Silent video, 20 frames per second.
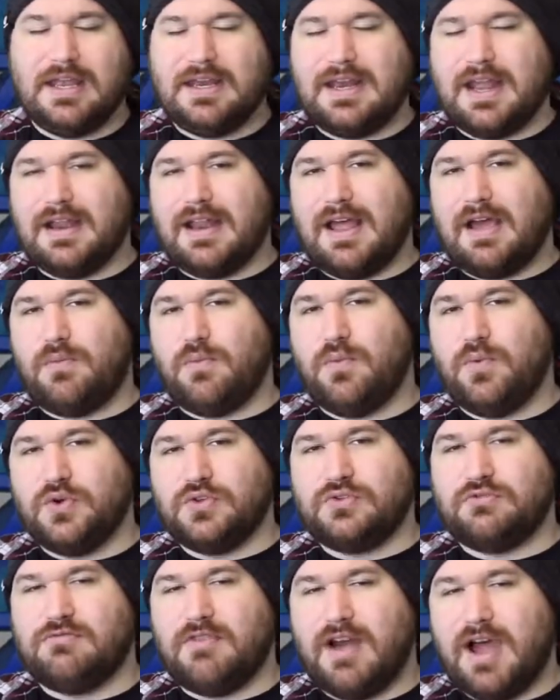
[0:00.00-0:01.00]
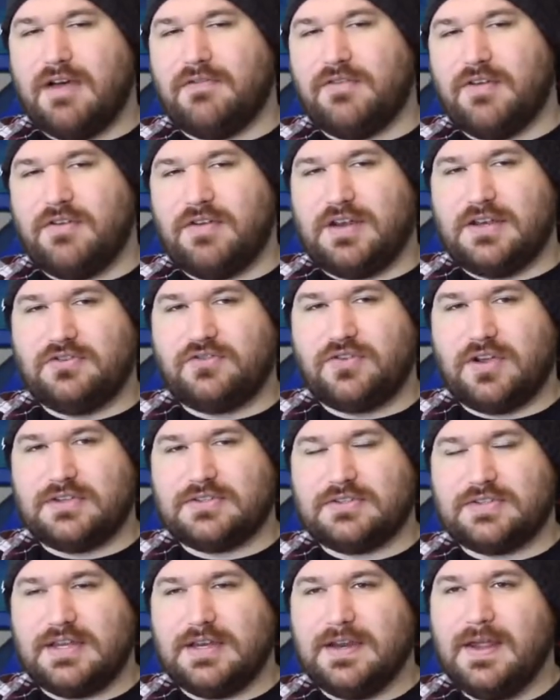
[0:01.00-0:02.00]
Now that was rather
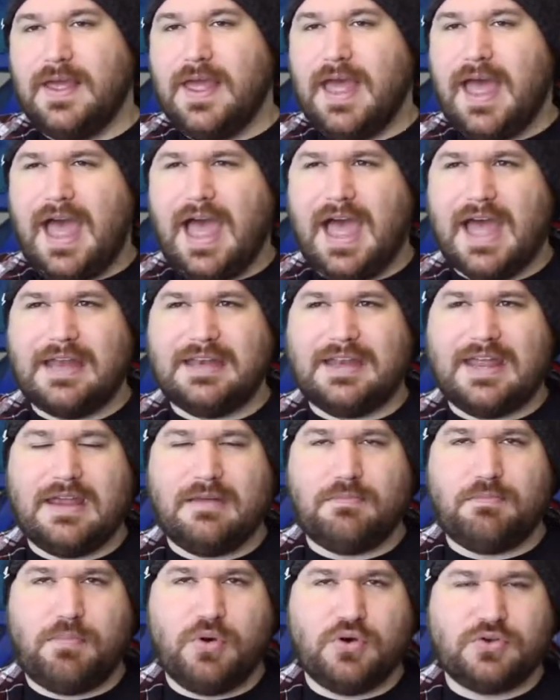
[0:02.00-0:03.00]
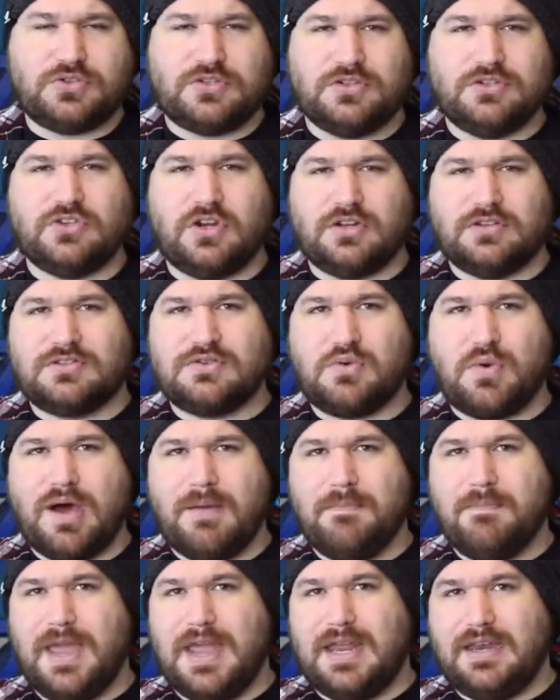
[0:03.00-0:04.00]
interesting, and it pushed us on to
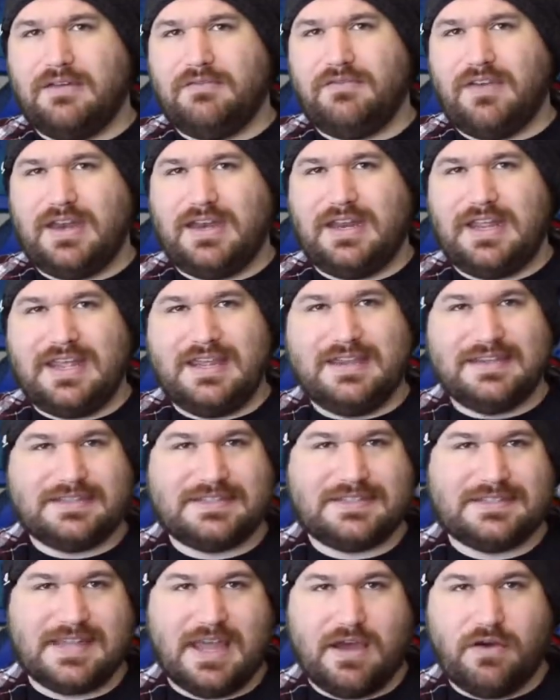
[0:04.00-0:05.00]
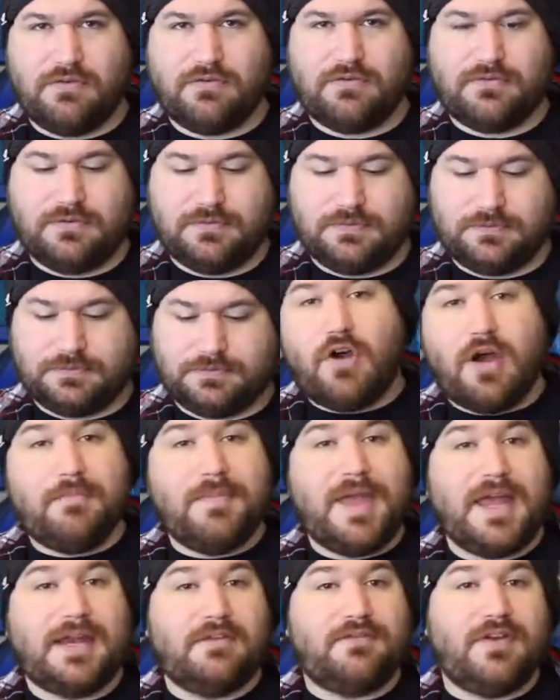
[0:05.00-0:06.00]
our main event itself. For our
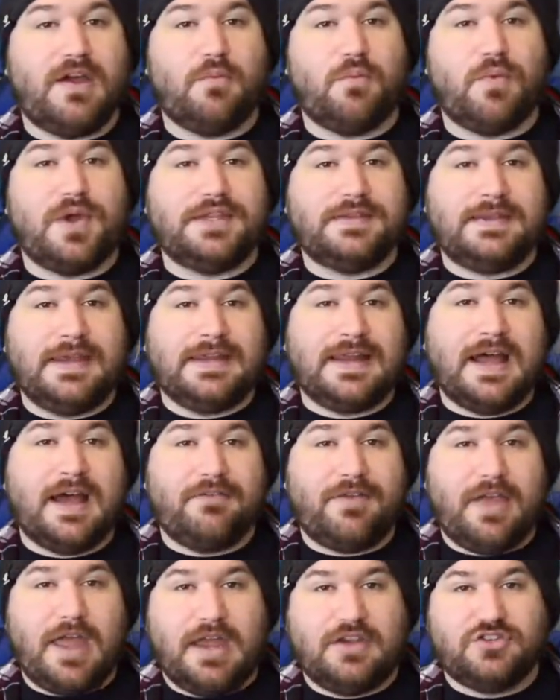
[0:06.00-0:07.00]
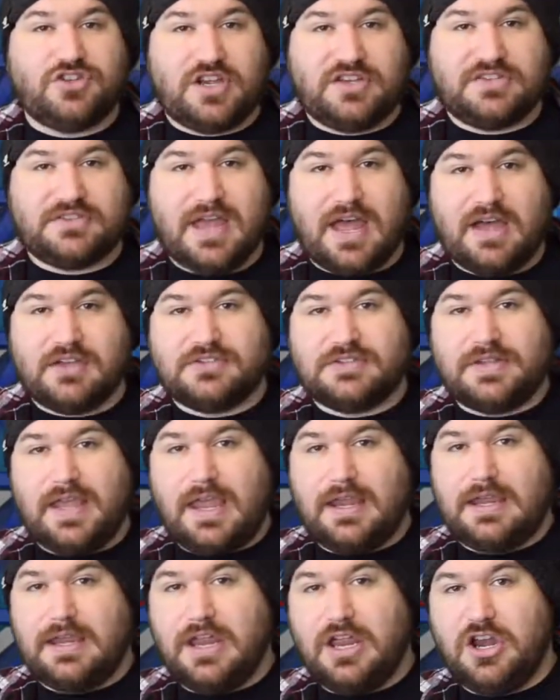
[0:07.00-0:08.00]
main event, we did have AJ Styles
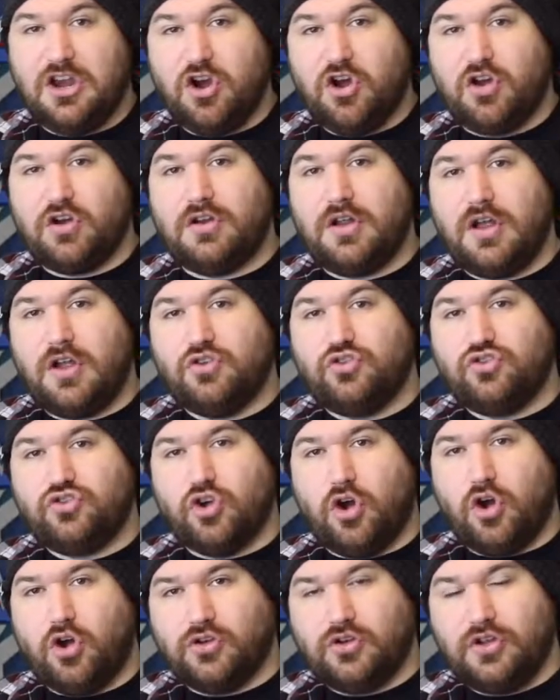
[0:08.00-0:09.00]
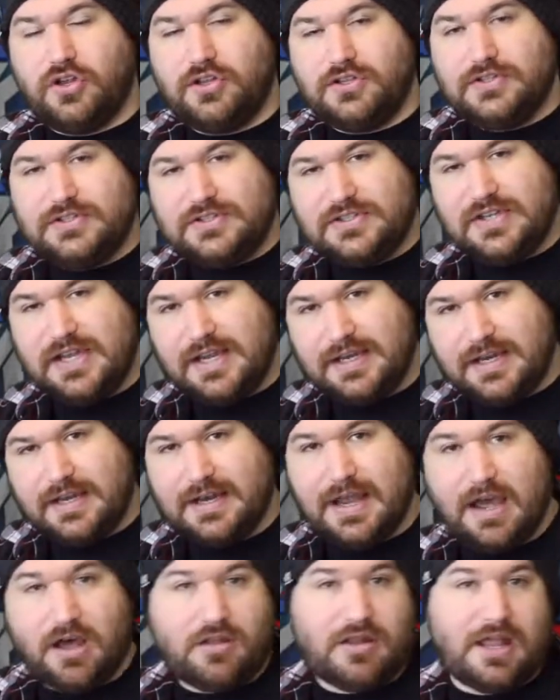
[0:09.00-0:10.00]
taking on John Cena.
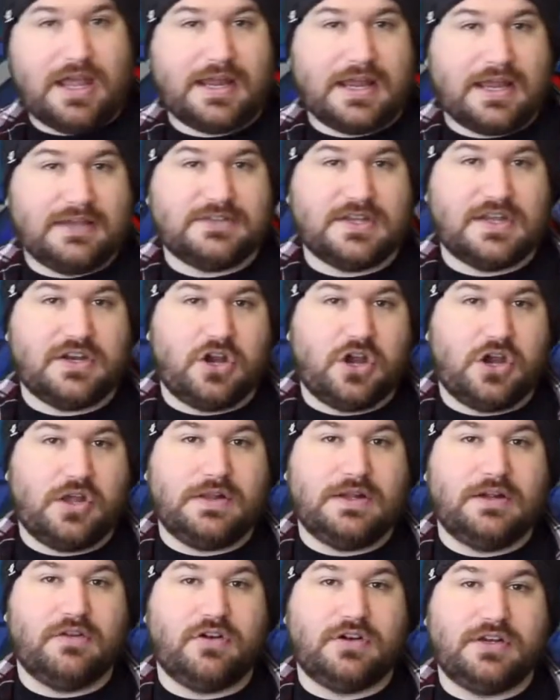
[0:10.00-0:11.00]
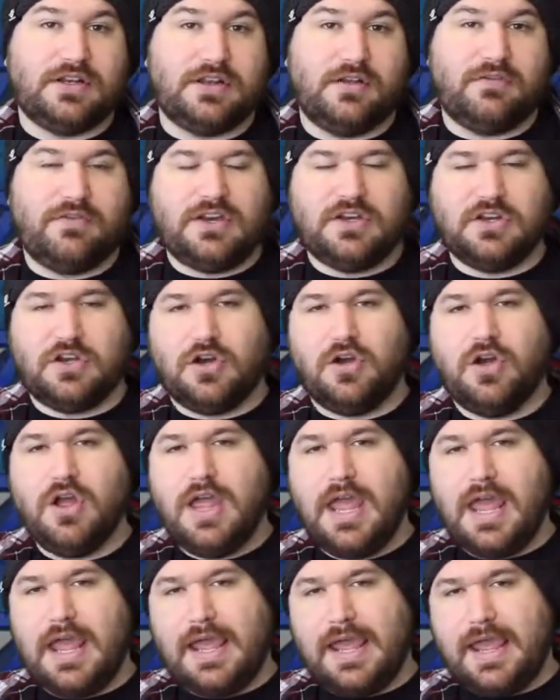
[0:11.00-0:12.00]
Now, like I said earlier on in the video,
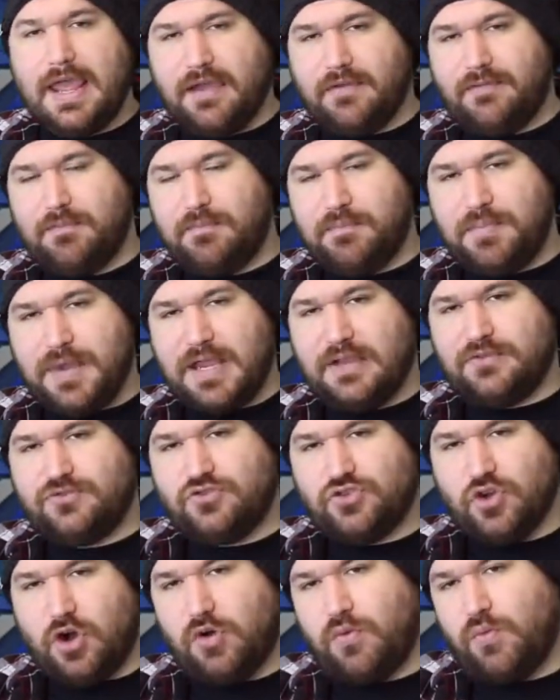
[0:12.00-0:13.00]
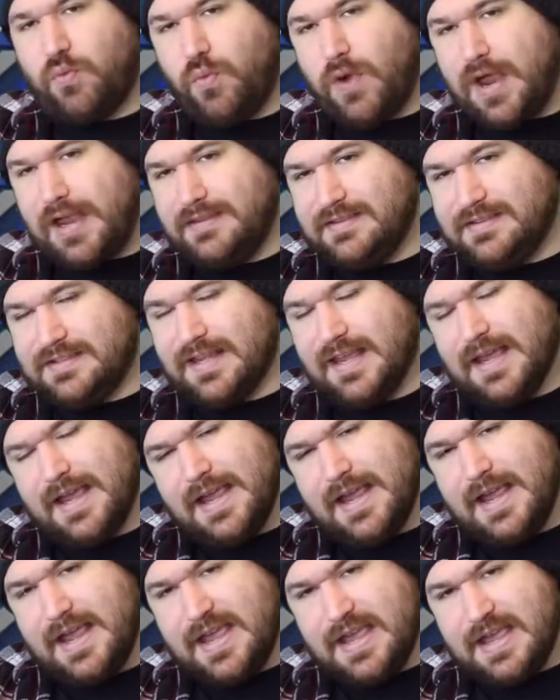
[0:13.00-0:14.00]
if Big John wins,
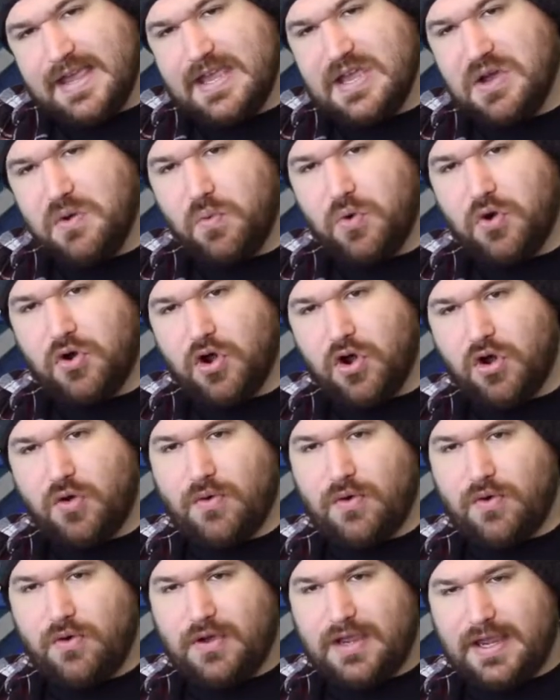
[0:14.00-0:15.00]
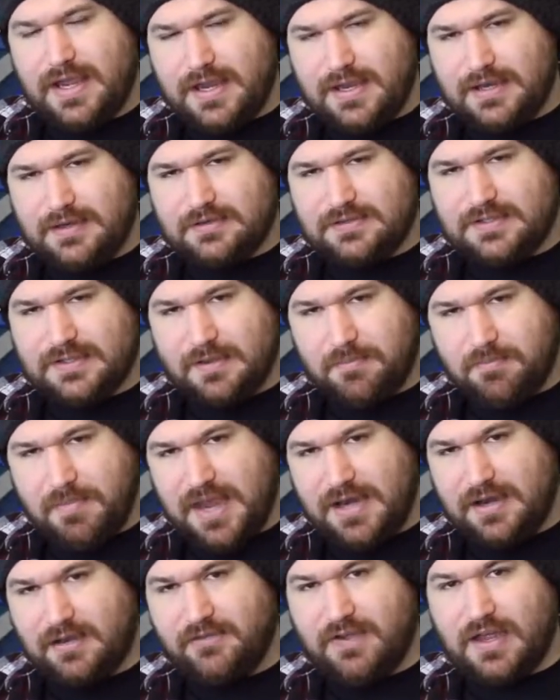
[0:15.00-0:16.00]
he will go into the
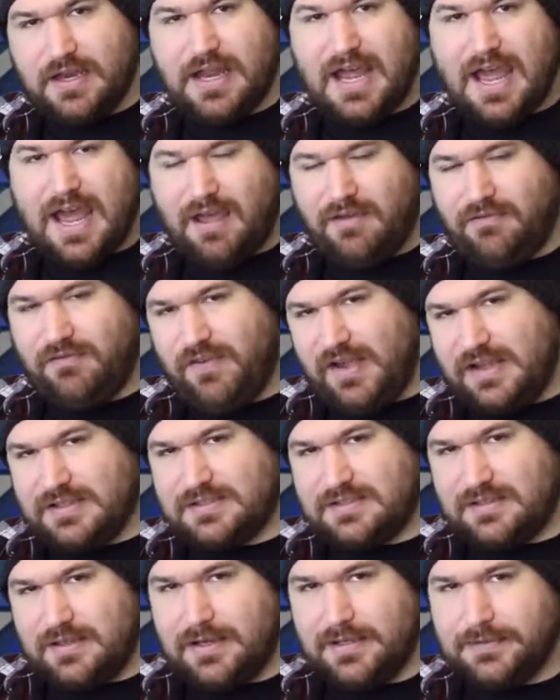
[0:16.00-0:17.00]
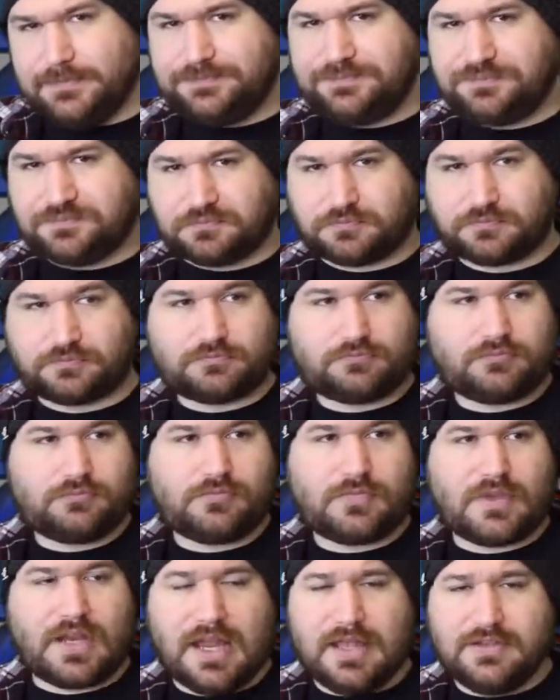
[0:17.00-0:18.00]
main event at Fastlane
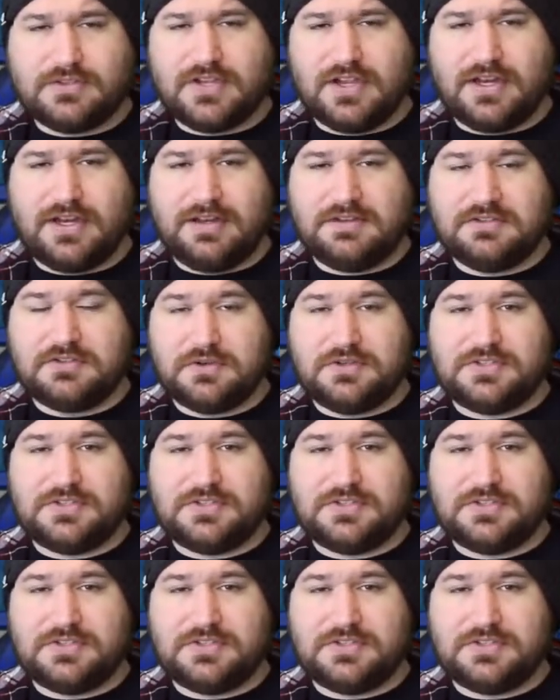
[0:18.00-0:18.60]
and turn it into